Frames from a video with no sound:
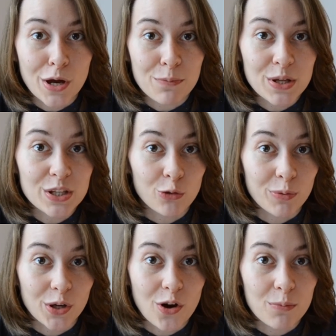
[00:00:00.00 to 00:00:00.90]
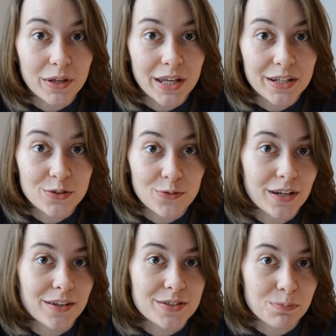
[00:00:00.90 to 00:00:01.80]
might be a little bit complicated to write
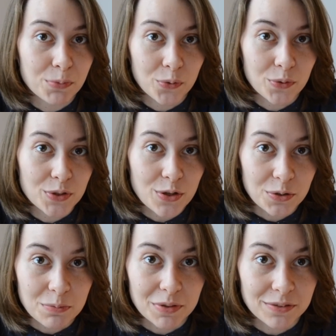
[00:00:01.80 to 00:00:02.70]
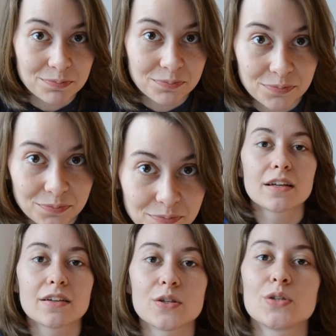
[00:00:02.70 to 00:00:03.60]
a simple Word document.
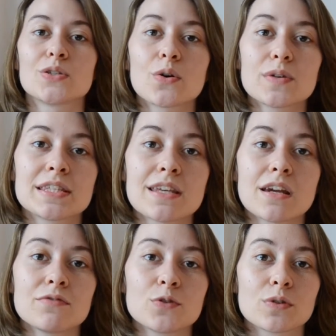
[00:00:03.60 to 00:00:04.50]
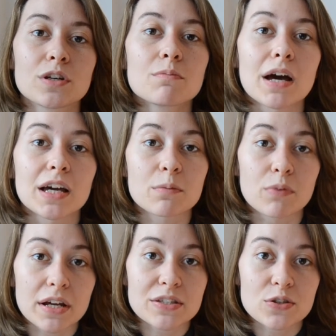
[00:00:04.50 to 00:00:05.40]
So instead of doing my
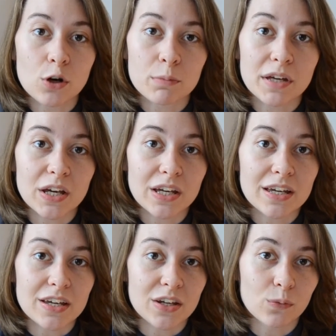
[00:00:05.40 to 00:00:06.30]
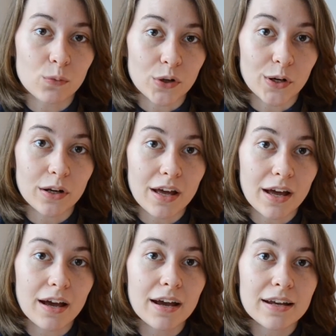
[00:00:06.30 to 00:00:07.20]
brainstorming in Word,
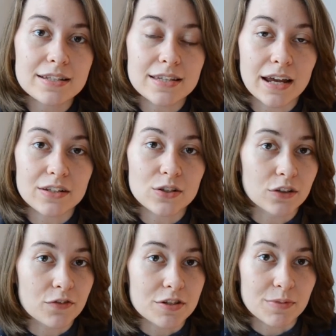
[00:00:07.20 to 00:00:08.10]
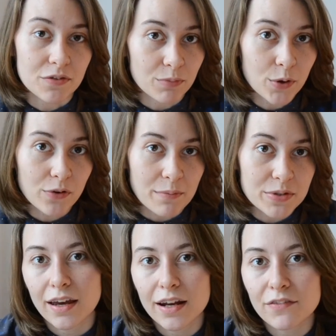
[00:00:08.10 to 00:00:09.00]
I decided to look for some different
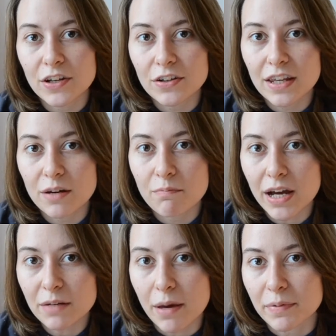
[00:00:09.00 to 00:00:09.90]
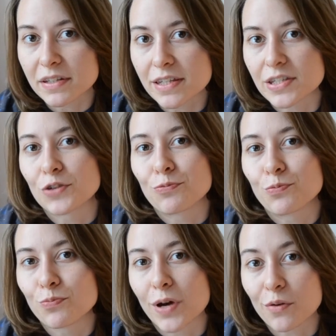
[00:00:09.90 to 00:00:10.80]
programs. And I figured that a mind mapping
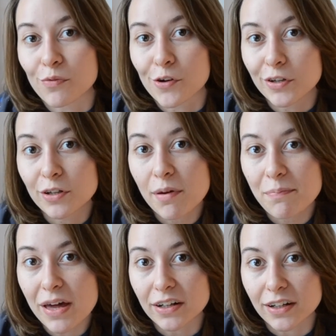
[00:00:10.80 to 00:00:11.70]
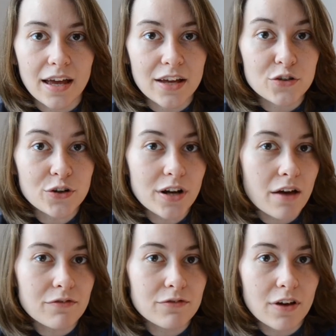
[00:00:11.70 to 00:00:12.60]
system might work a little bit better. And sure
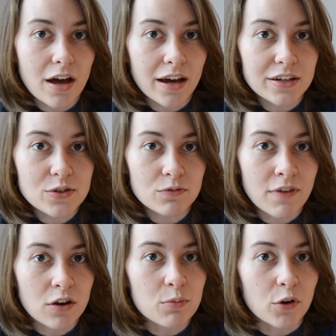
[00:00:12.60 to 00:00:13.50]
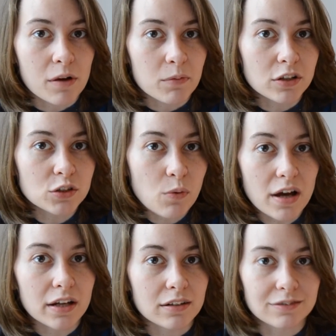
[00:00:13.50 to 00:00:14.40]
enough, I soon found a program called
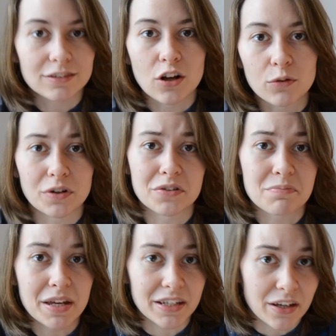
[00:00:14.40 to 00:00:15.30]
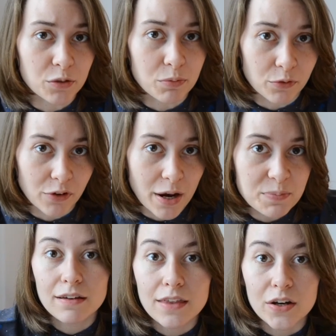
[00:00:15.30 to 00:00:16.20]
Twine, along with many other
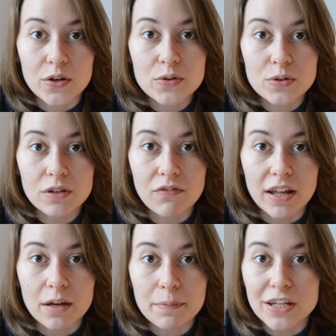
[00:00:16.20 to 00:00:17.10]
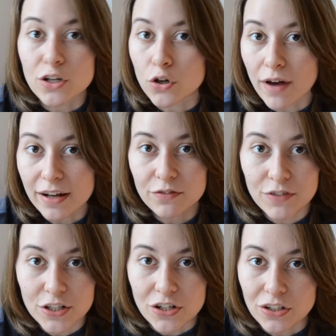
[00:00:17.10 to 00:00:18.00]
programs, that are used to develop interactive
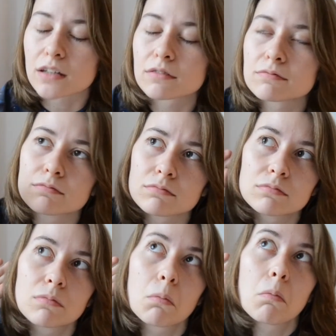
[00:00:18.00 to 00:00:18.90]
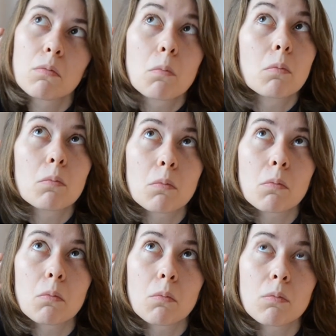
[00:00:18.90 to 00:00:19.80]
fiction. Interactive fiction?
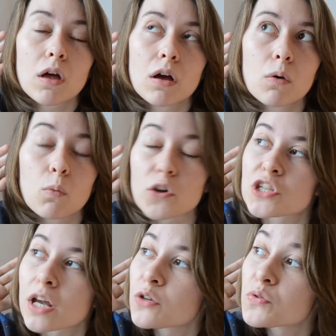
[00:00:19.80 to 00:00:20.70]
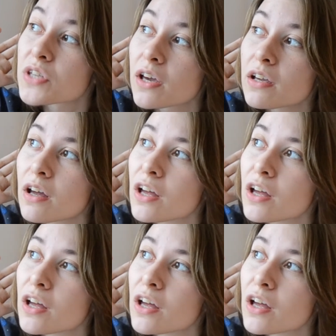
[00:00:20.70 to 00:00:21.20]
What's that? What's that, you say?